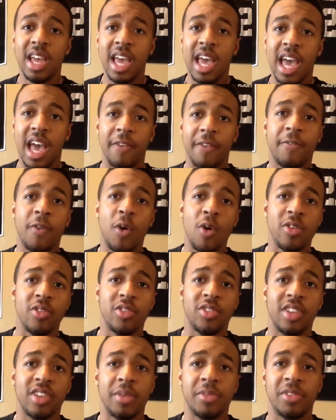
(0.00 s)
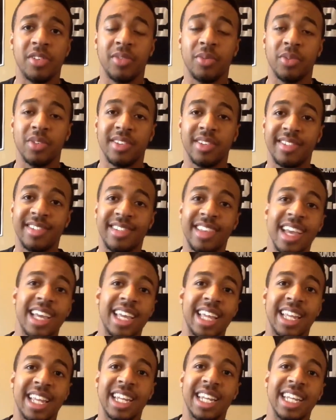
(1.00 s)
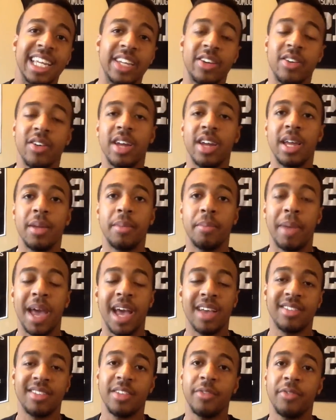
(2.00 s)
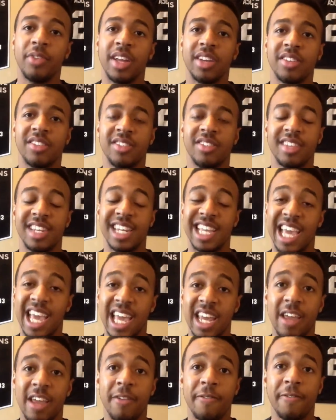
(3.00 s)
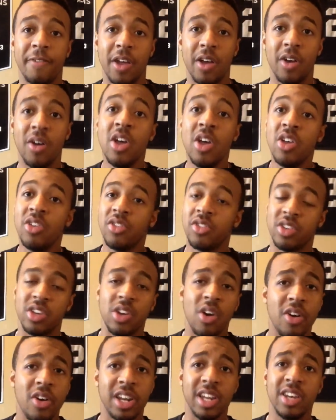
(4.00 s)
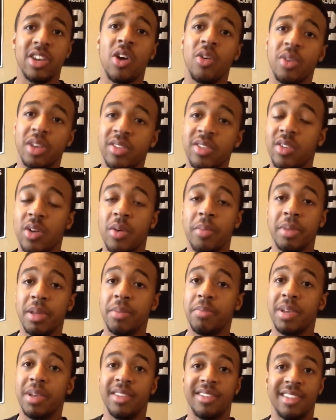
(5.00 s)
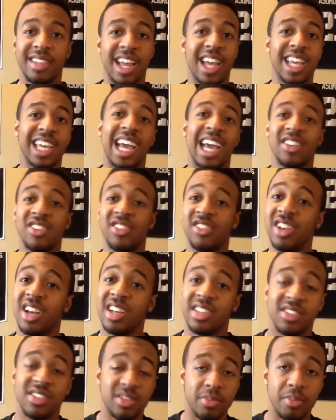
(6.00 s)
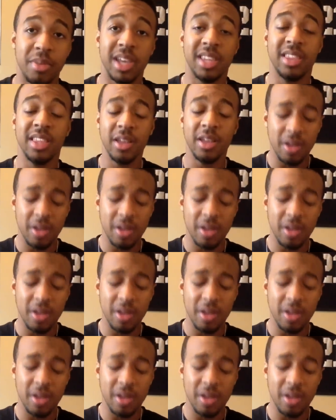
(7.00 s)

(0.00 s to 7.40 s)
At 4 interceptions, was the second leader in pass deflections in the NFL. So you already know he's going to be beast. And now you got Sean Smith.